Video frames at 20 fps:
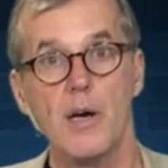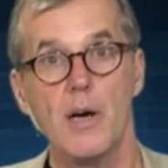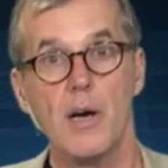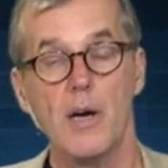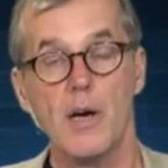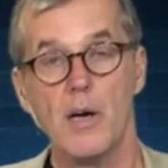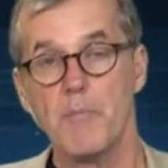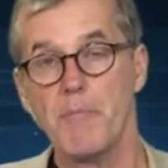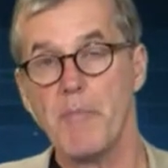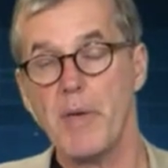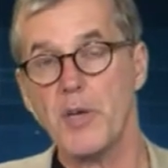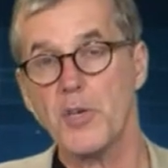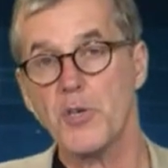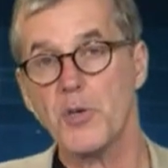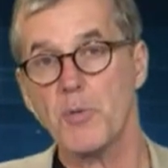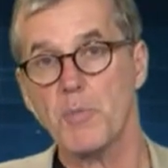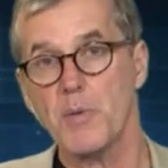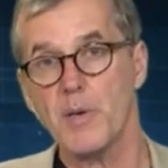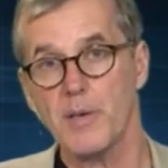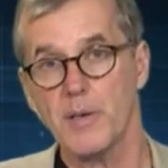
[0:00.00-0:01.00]
a
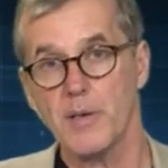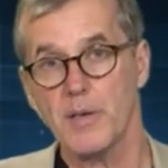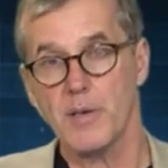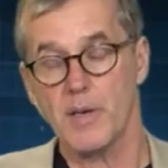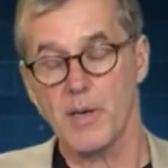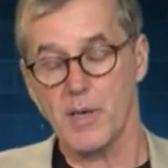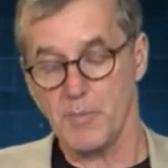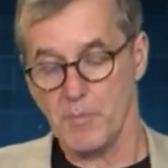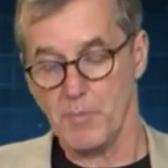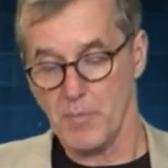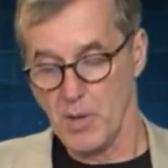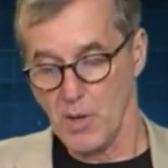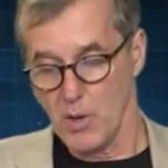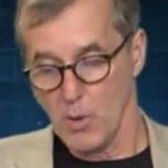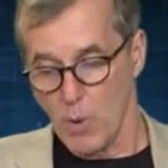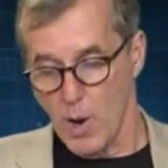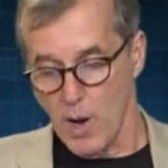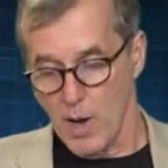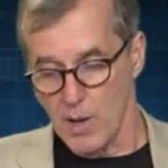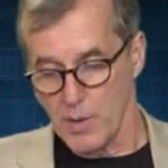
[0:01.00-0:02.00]
measurement,
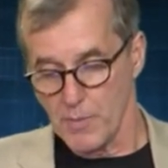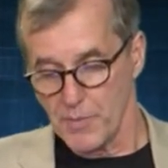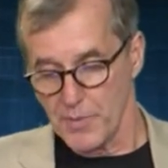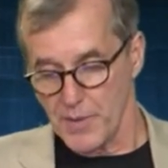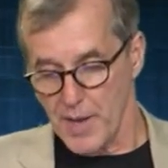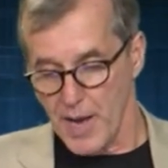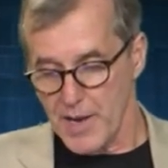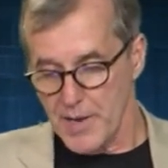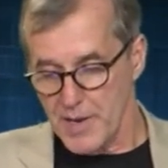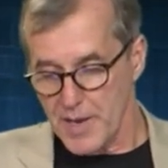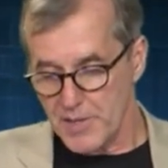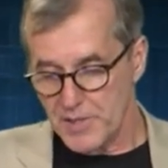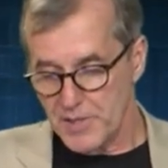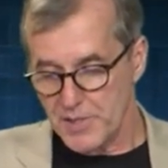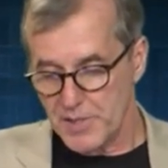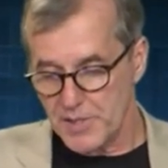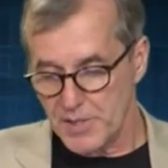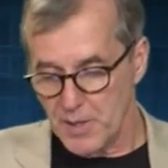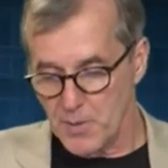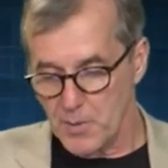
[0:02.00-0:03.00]
while not
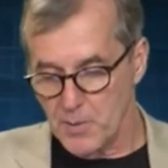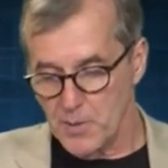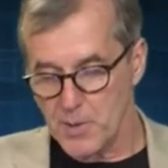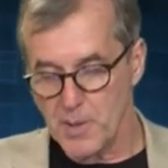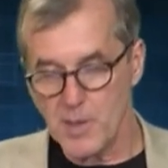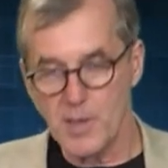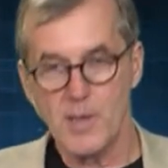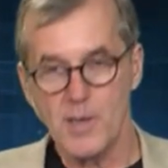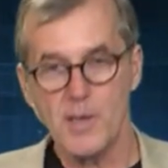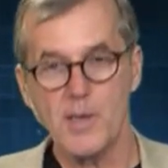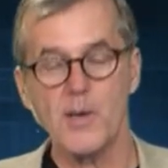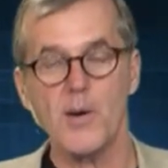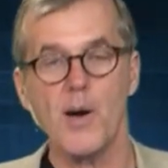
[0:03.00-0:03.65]
necessarily,